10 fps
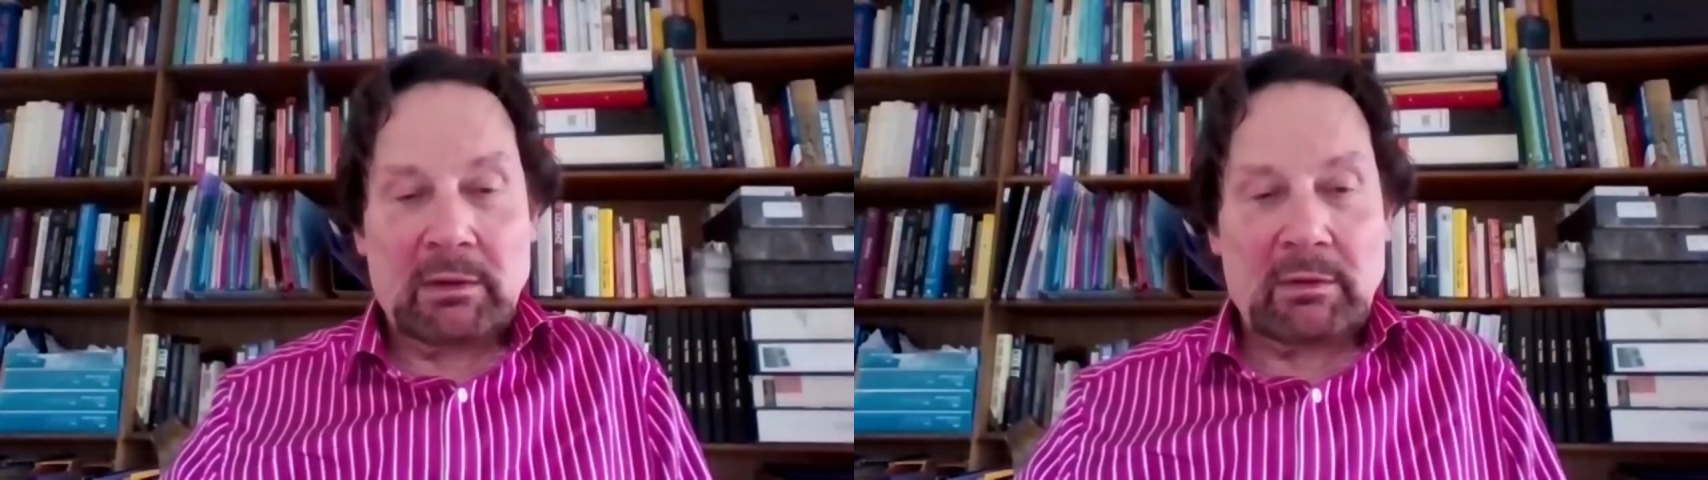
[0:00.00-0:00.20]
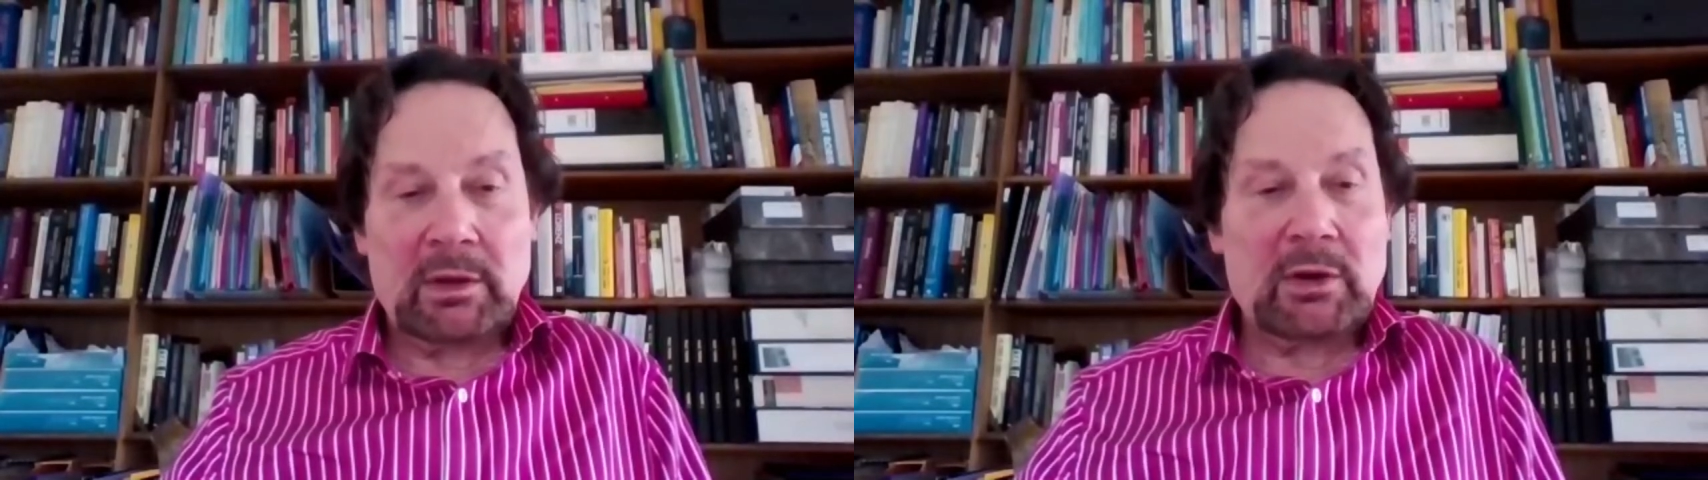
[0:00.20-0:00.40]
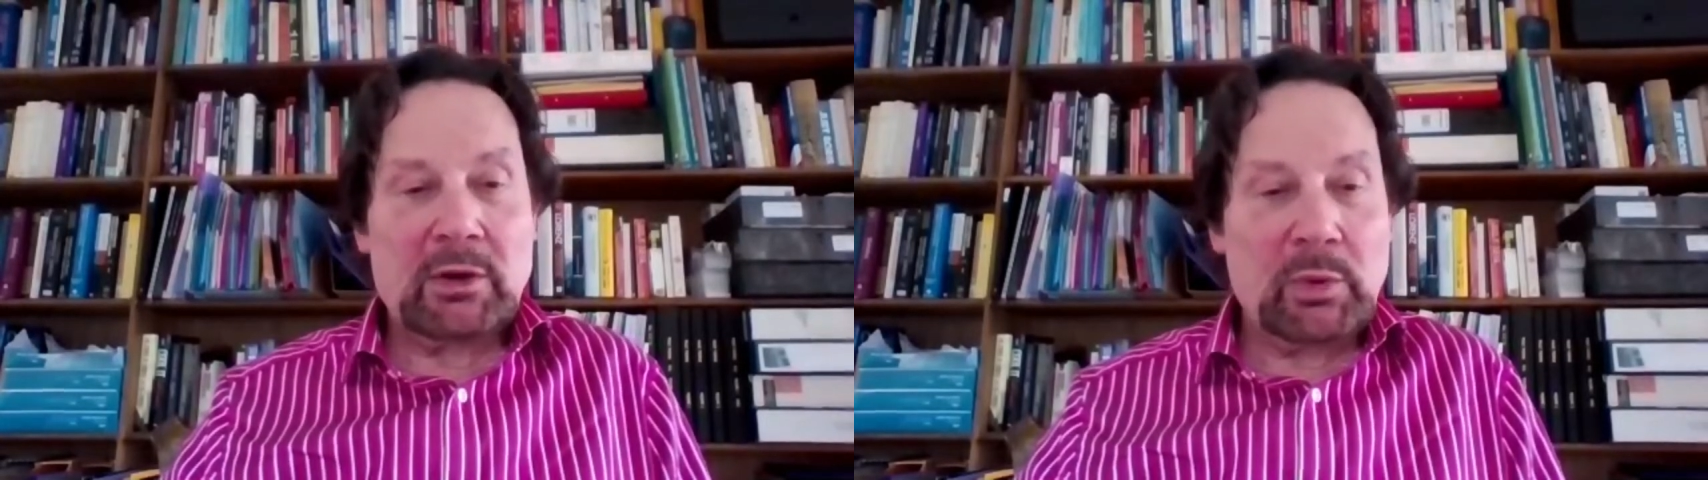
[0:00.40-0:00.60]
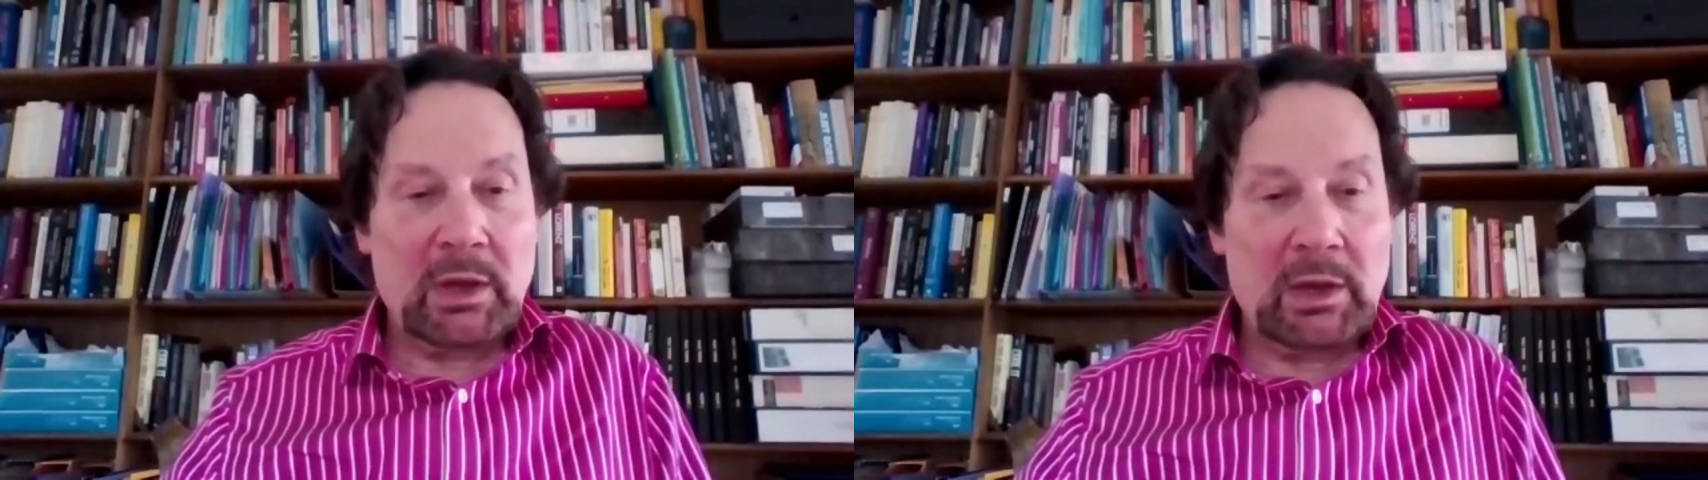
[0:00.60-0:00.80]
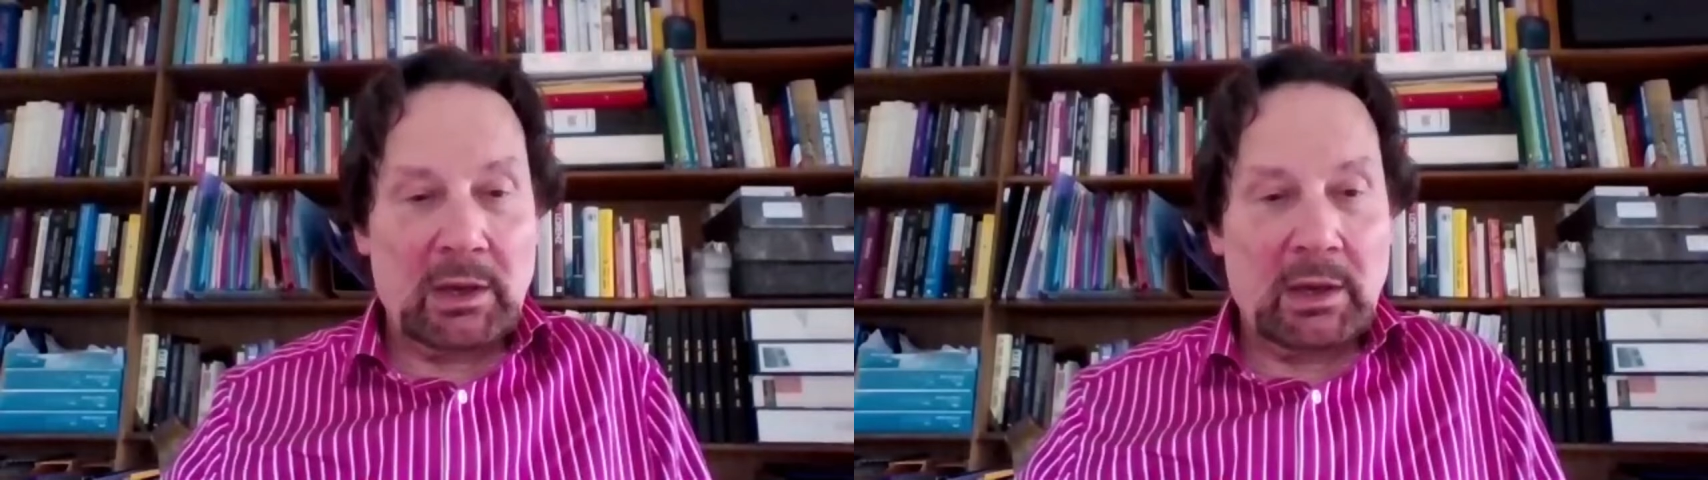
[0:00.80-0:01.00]
they're
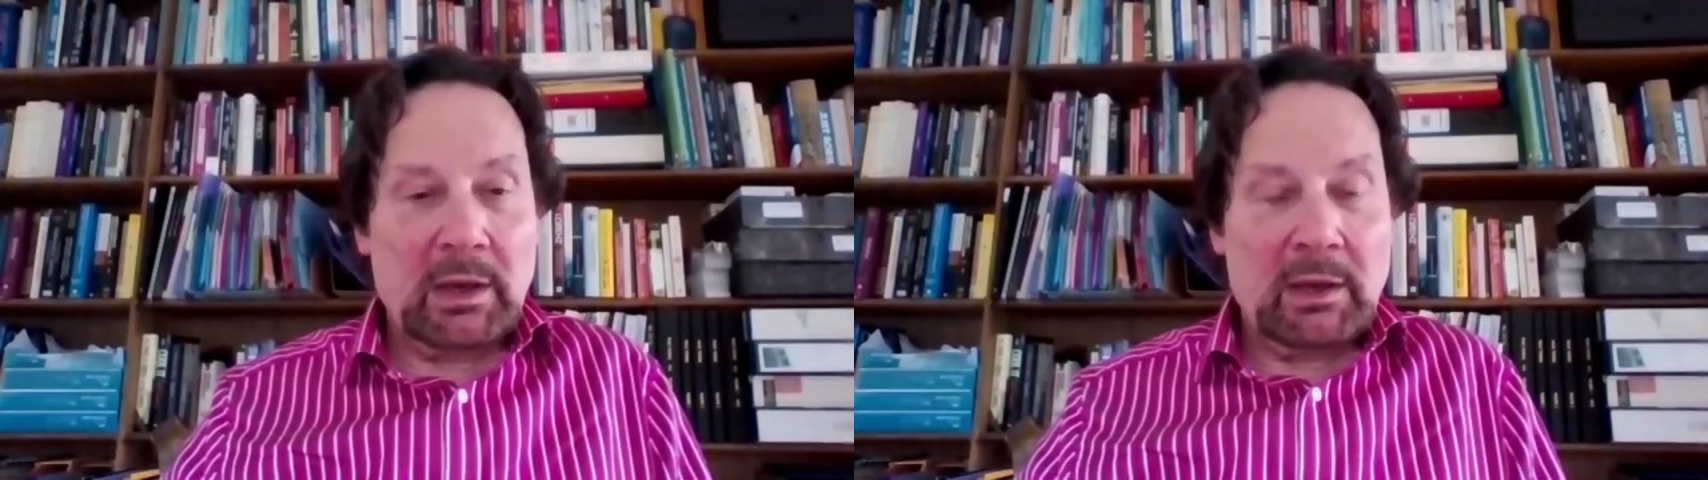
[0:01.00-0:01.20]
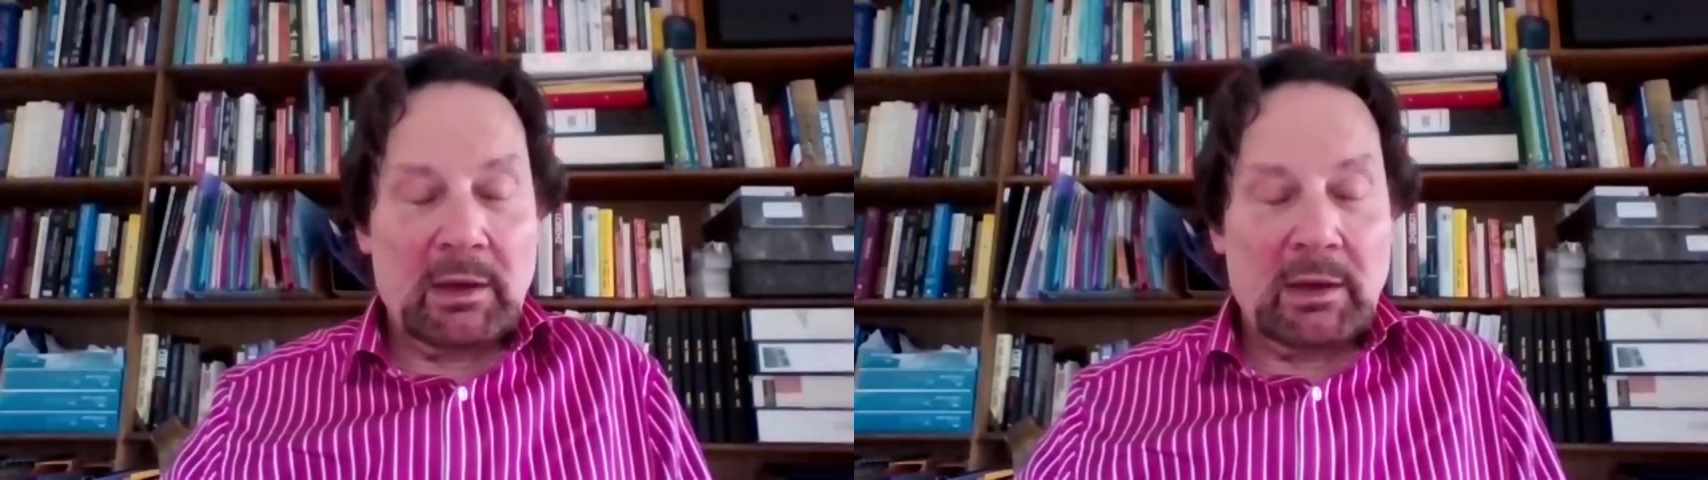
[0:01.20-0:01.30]
okay.